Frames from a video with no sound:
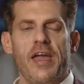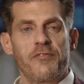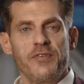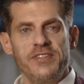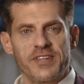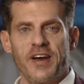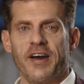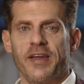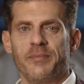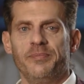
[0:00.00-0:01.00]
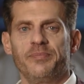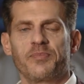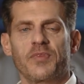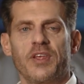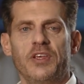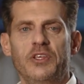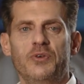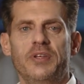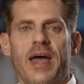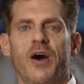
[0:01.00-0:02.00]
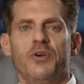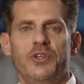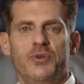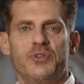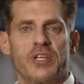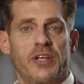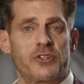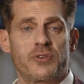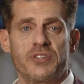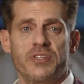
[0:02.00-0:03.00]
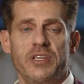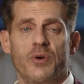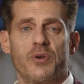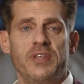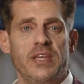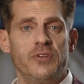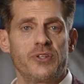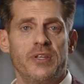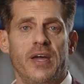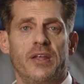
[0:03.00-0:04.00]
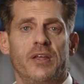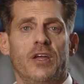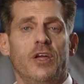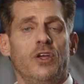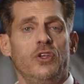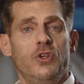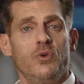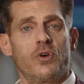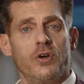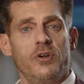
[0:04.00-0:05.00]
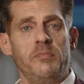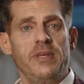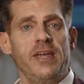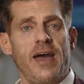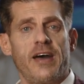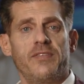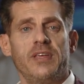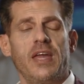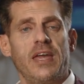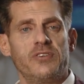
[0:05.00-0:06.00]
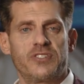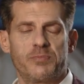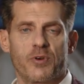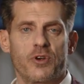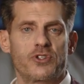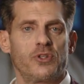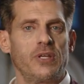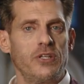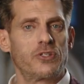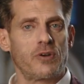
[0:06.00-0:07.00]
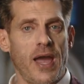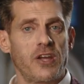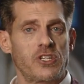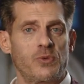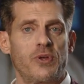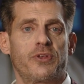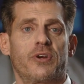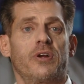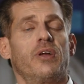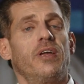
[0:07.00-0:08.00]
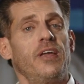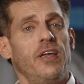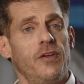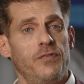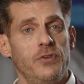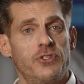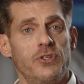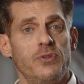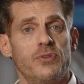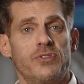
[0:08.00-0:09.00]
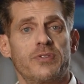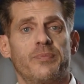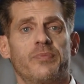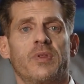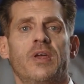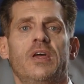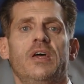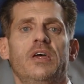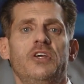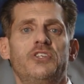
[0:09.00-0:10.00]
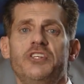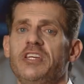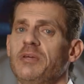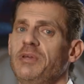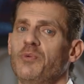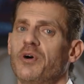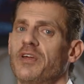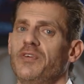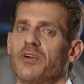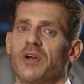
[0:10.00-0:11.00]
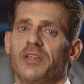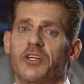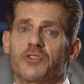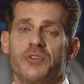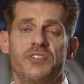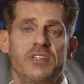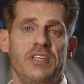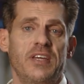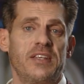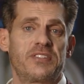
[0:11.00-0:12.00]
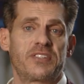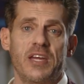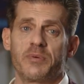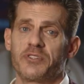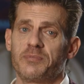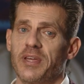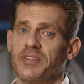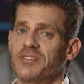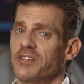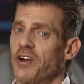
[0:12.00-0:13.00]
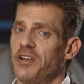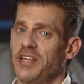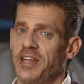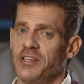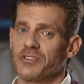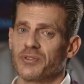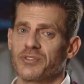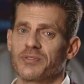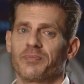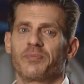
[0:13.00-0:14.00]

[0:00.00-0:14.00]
Every time you now use electricity or the internet, you could be having a spiritual interaction with her if you choose. She can be one of your electricity and cyberspace guardian angels.